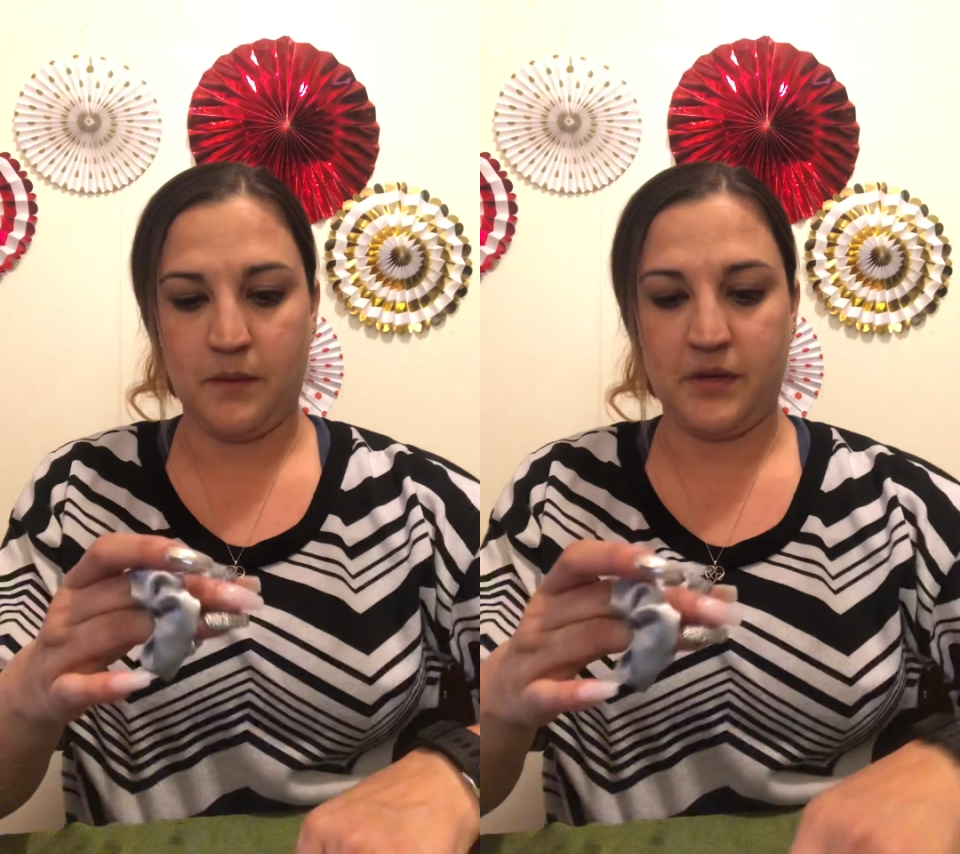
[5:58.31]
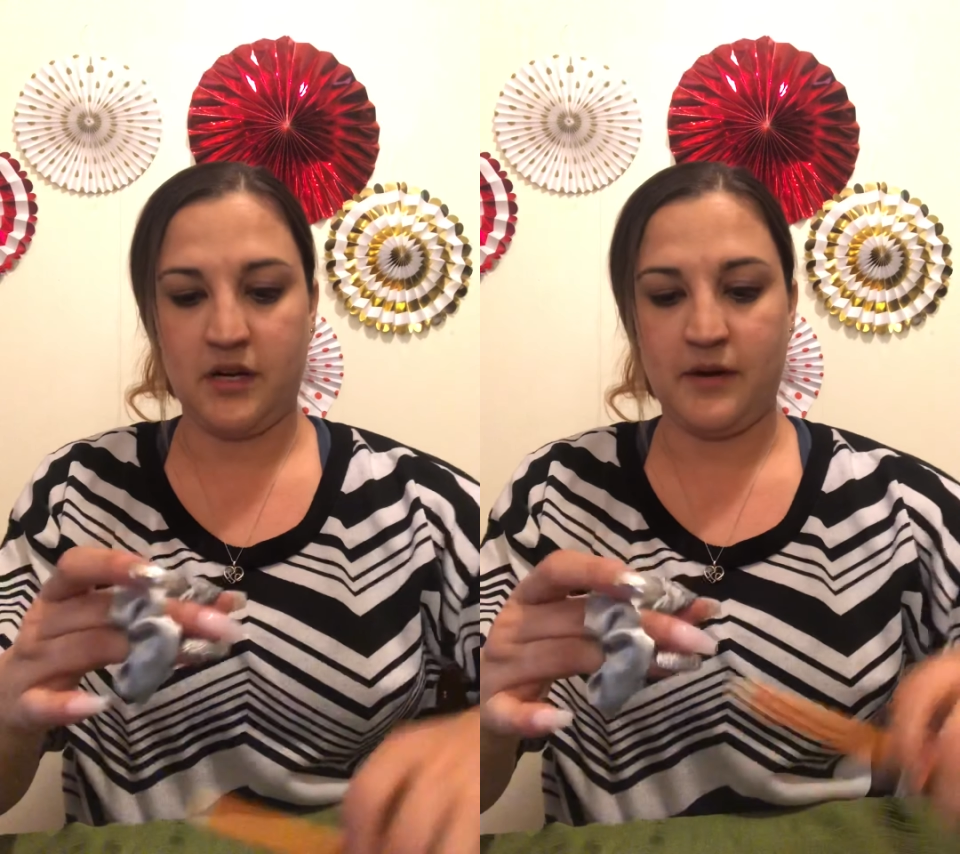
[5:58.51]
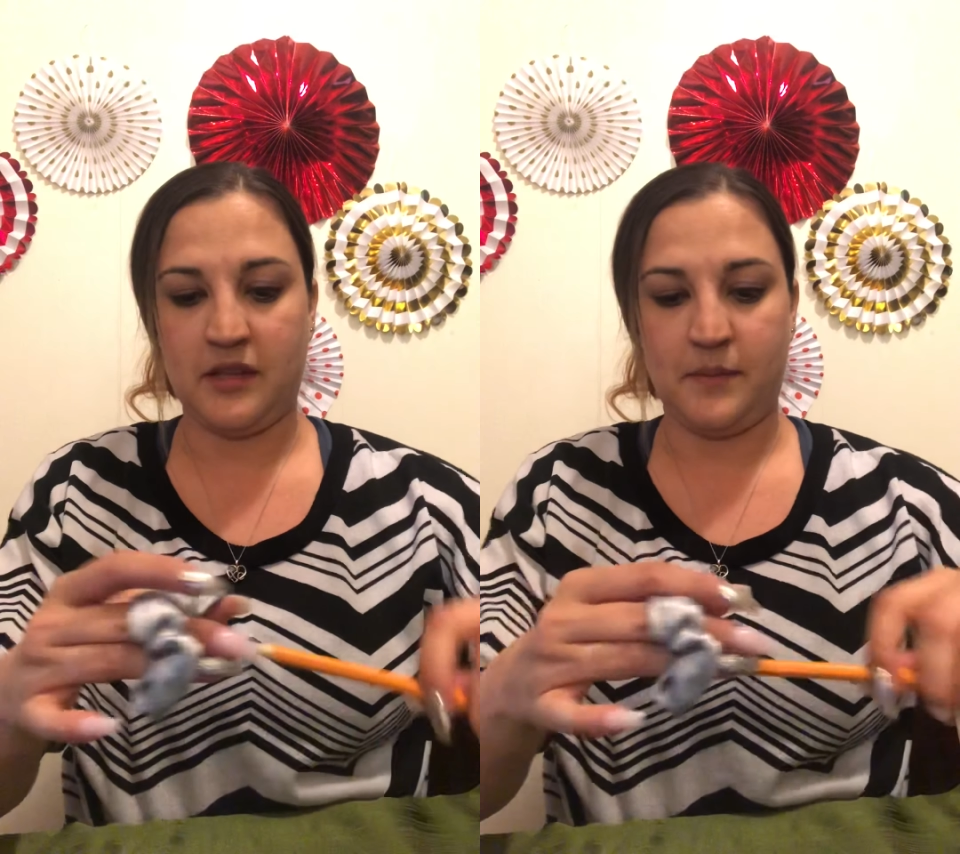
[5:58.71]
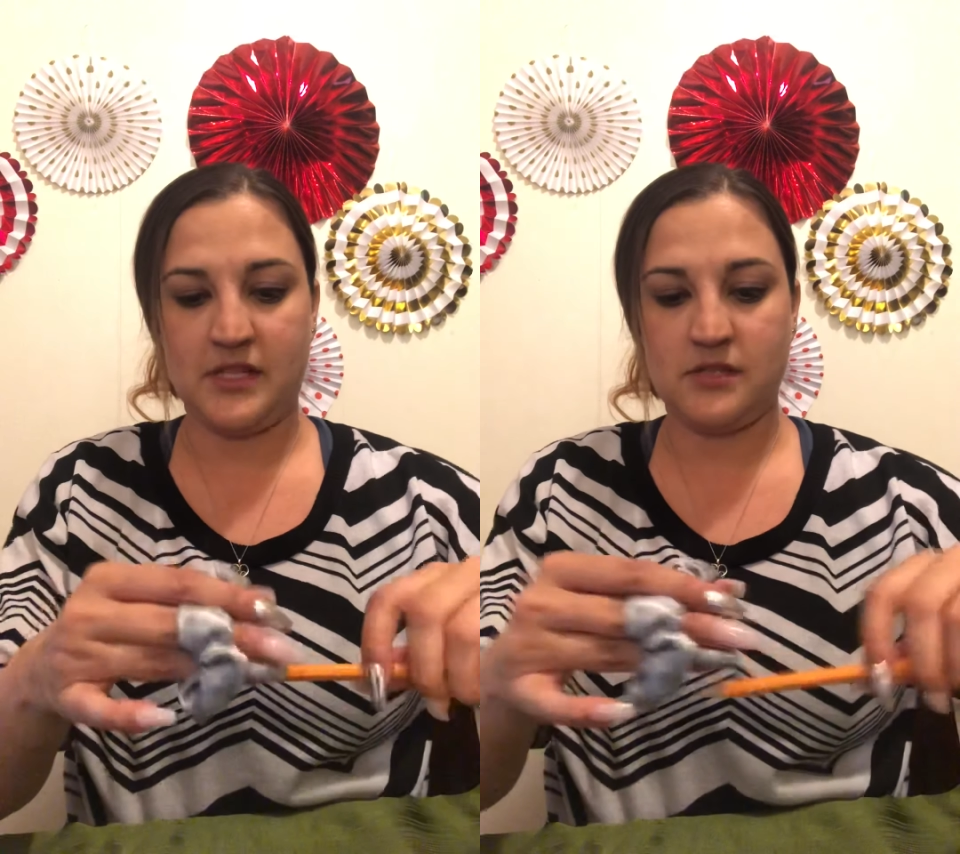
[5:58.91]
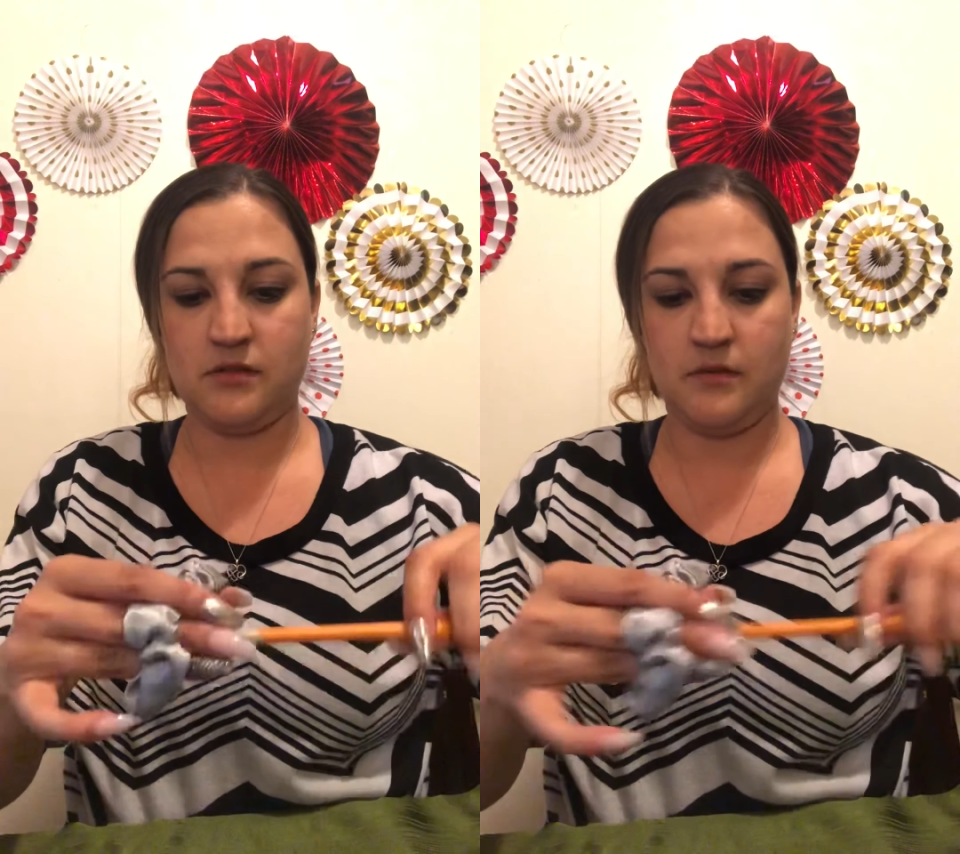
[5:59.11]
put it around the
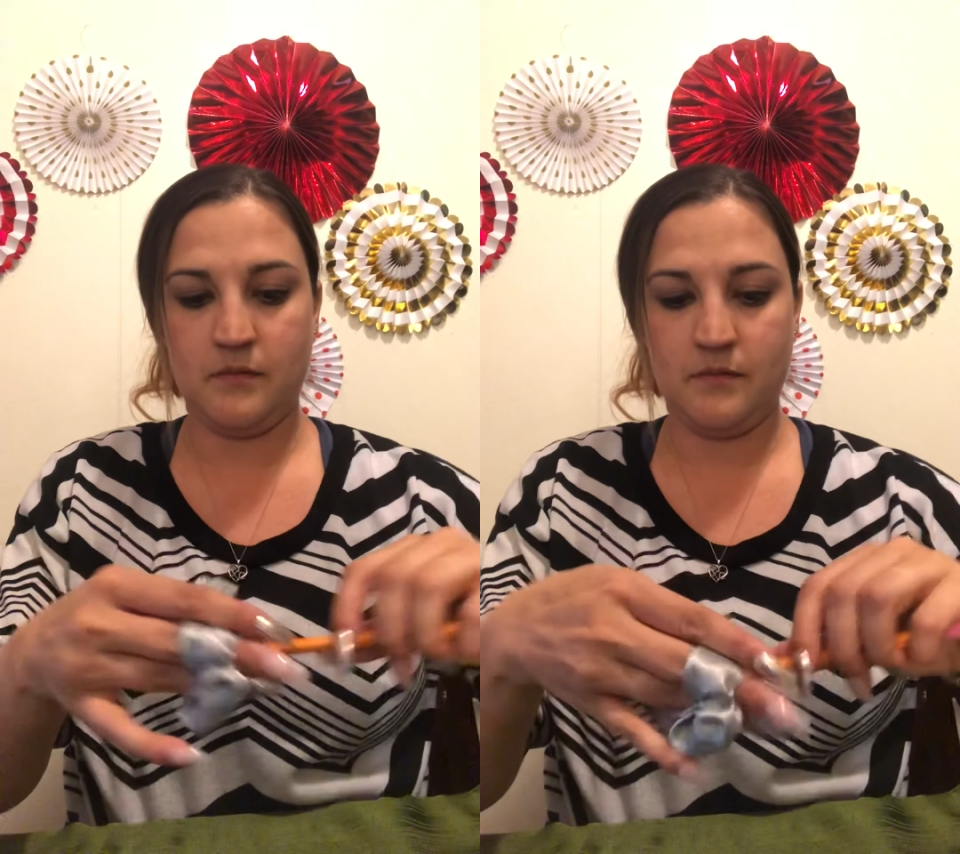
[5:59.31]
pencil,